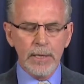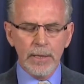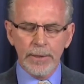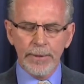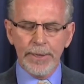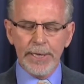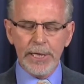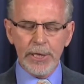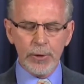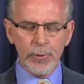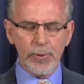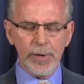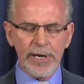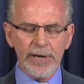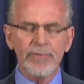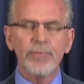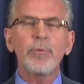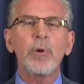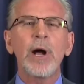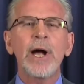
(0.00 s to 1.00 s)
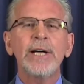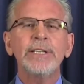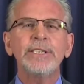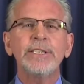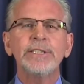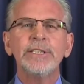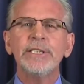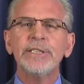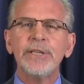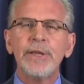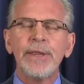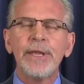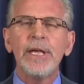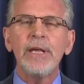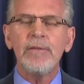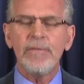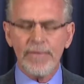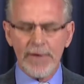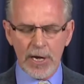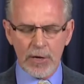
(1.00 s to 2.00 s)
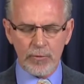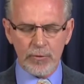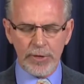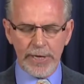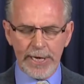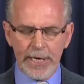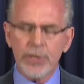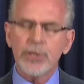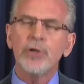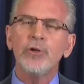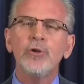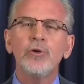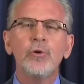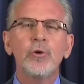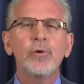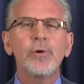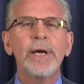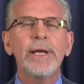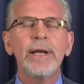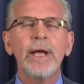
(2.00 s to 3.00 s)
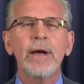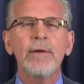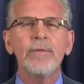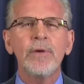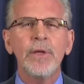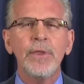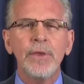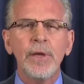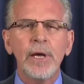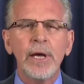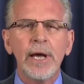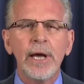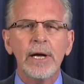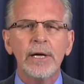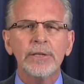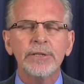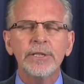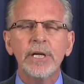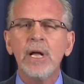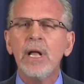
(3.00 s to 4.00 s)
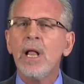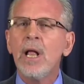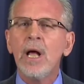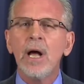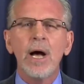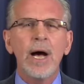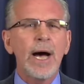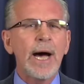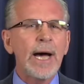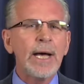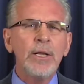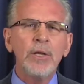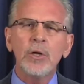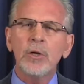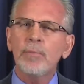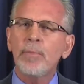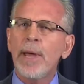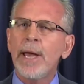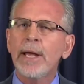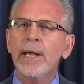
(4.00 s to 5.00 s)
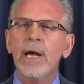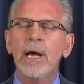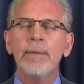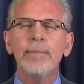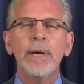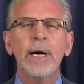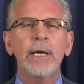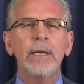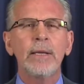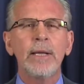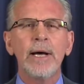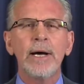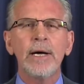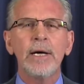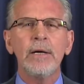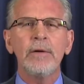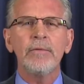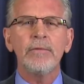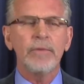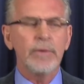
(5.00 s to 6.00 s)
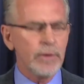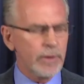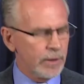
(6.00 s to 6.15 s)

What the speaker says: the creative process is the foundation to create everything else. I look back on my life,